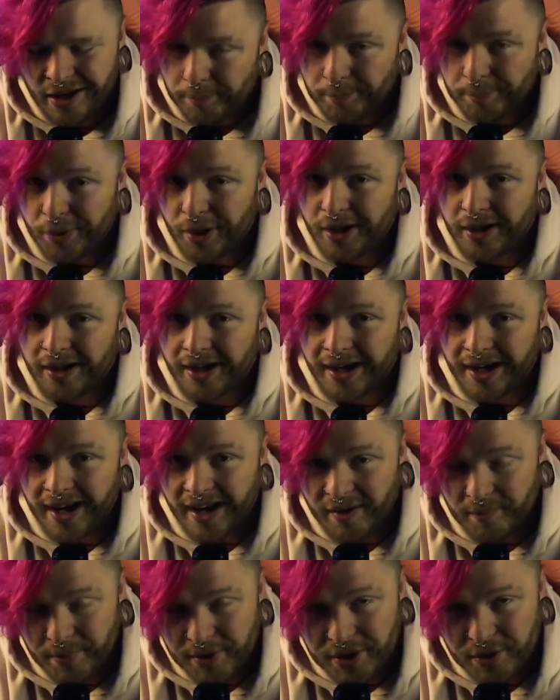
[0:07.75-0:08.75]
But I
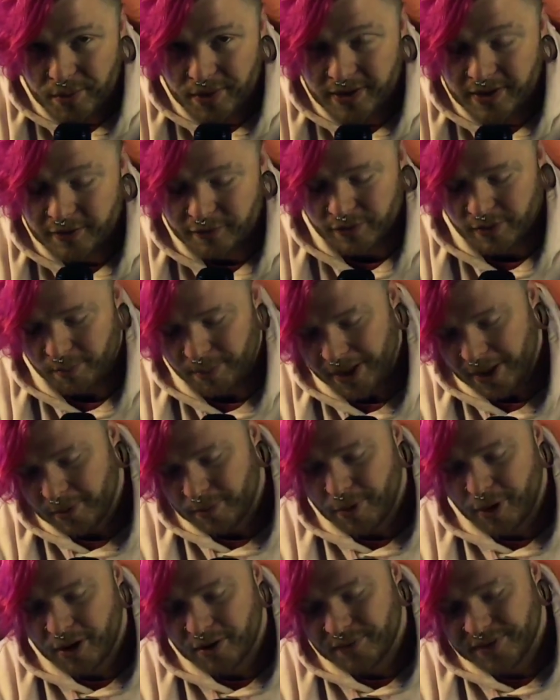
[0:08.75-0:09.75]
have been doing this for the better
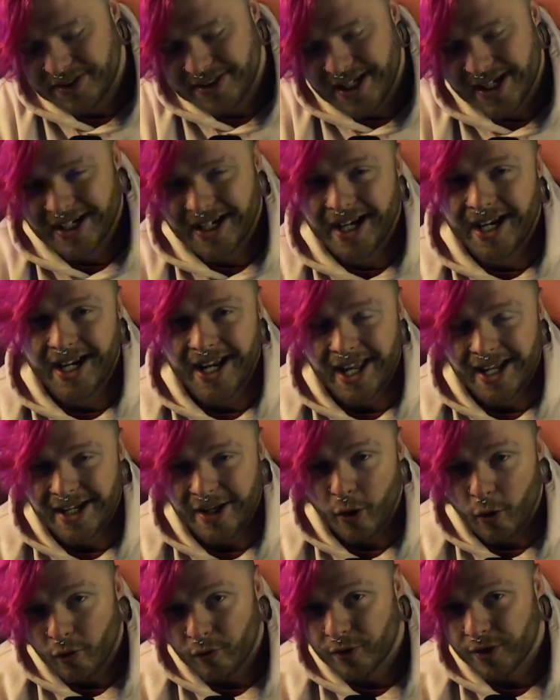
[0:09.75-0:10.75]
part of a decade, and
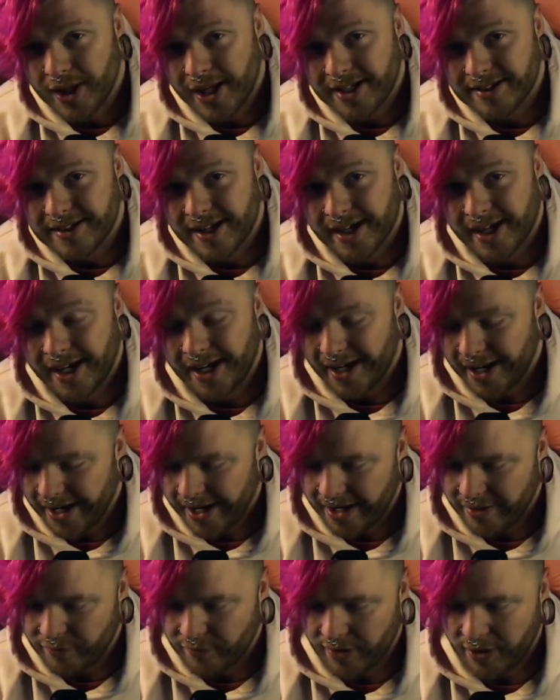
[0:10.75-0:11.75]
over that decade, I
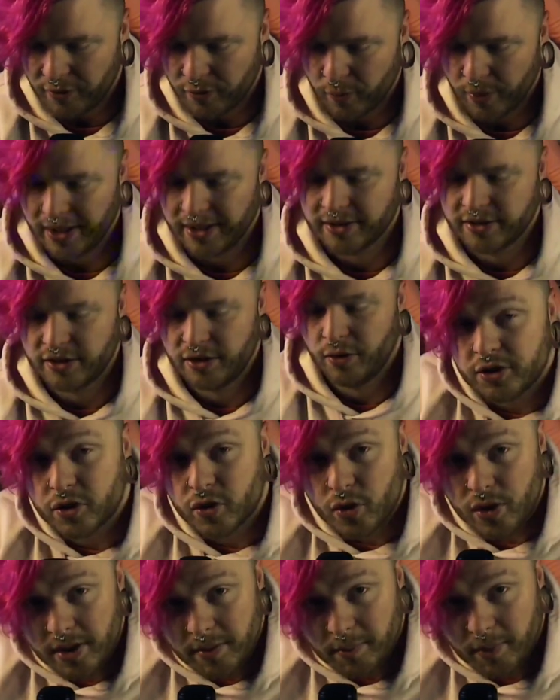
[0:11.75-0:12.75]
have found ways to
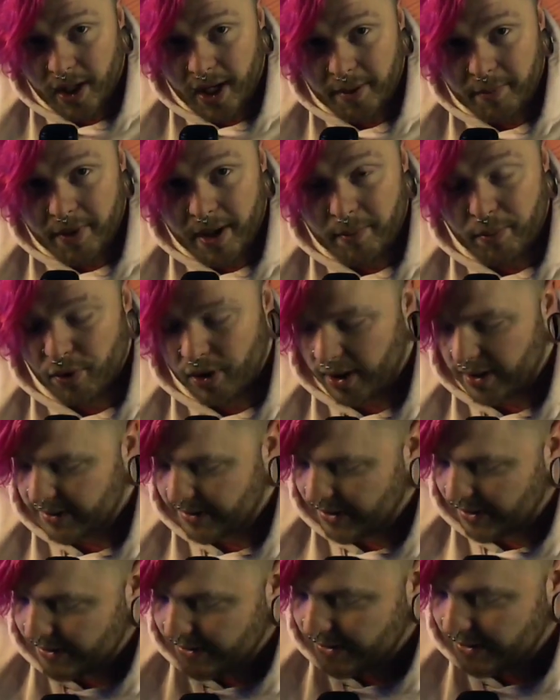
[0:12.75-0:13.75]
streamline my
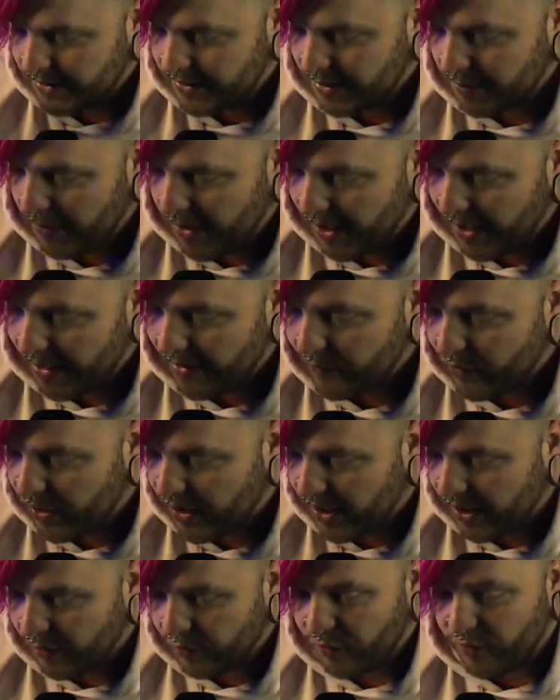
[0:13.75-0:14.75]
processes and make
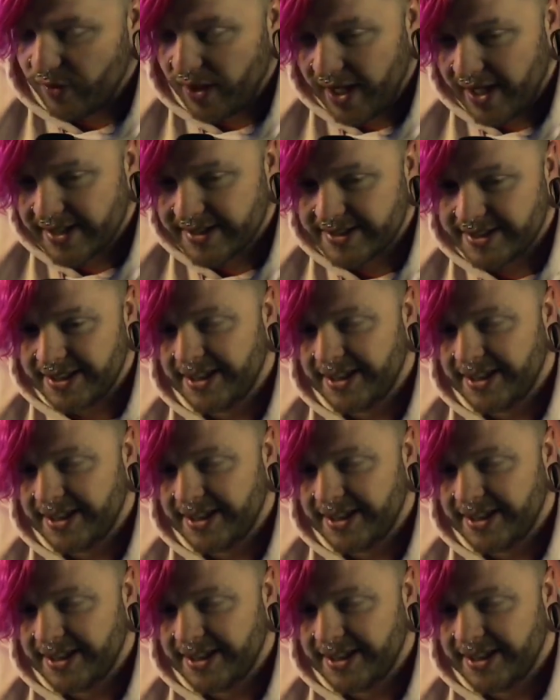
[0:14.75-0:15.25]
everything fast,